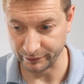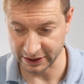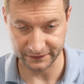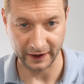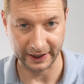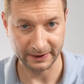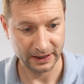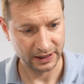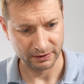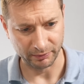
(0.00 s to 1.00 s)
That's fine,
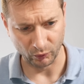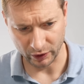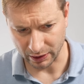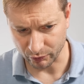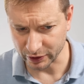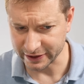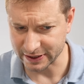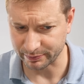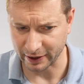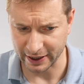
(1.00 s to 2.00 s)
but where I'm really
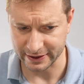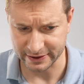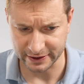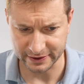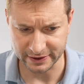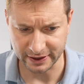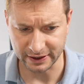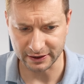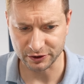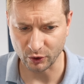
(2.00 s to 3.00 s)
surprised is
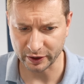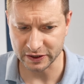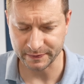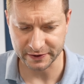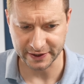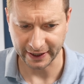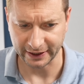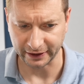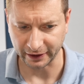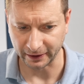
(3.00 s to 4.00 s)
the tokens per
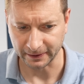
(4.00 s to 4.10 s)
second here.